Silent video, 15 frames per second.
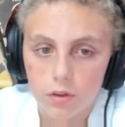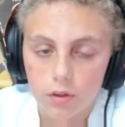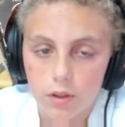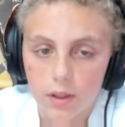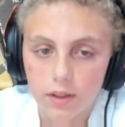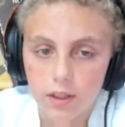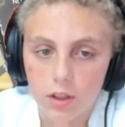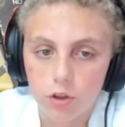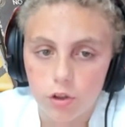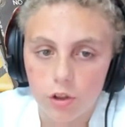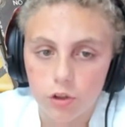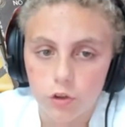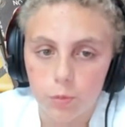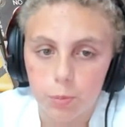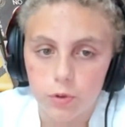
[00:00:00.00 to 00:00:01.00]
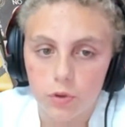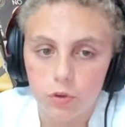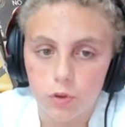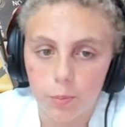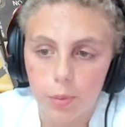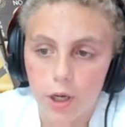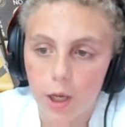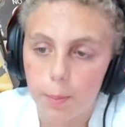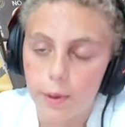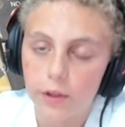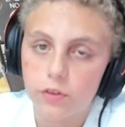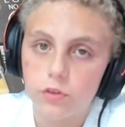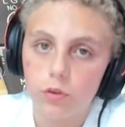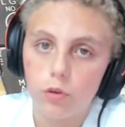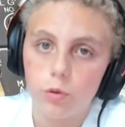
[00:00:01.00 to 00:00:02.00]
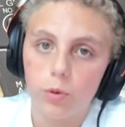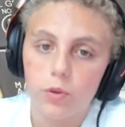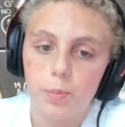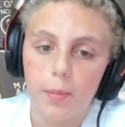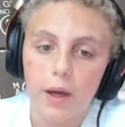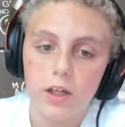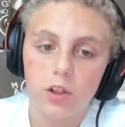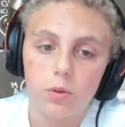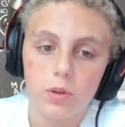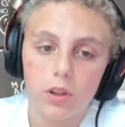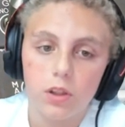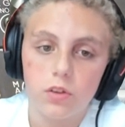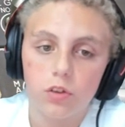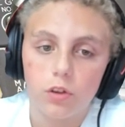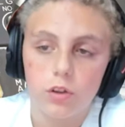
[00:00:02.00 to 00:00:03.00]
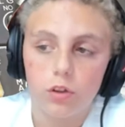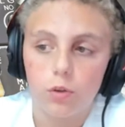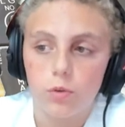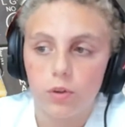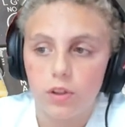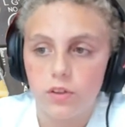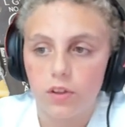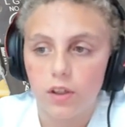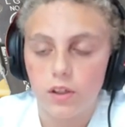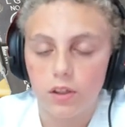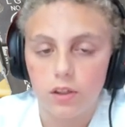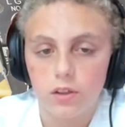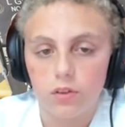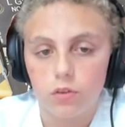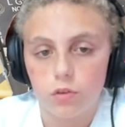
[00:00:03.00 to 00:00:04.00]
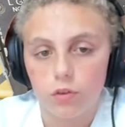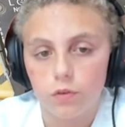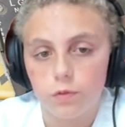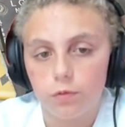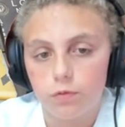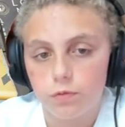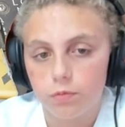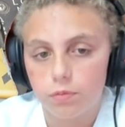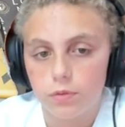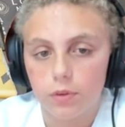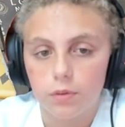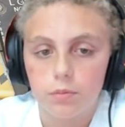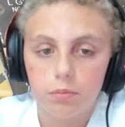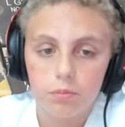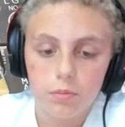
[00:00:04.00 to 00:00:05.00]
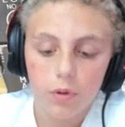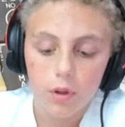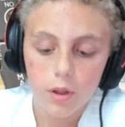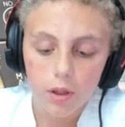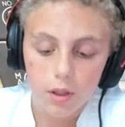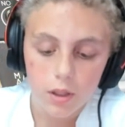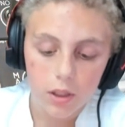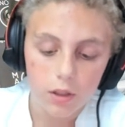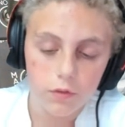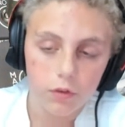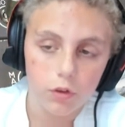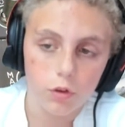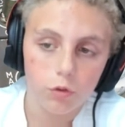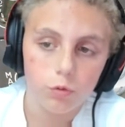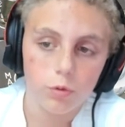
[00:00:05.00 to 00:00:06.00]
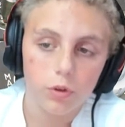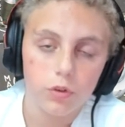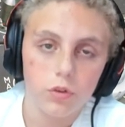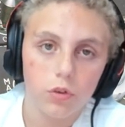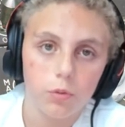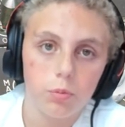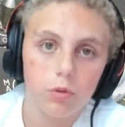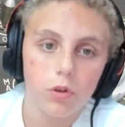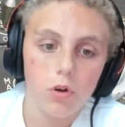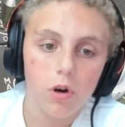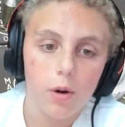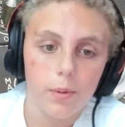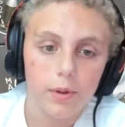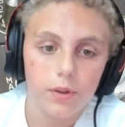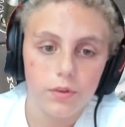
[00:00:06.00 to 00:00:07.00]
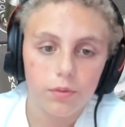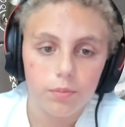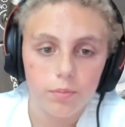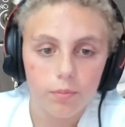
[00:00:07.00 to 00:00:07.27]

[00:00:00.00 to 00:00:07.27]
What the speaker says: And then you can just put the bypass to do it manually, so you don't need any sort of if you don't want to program it.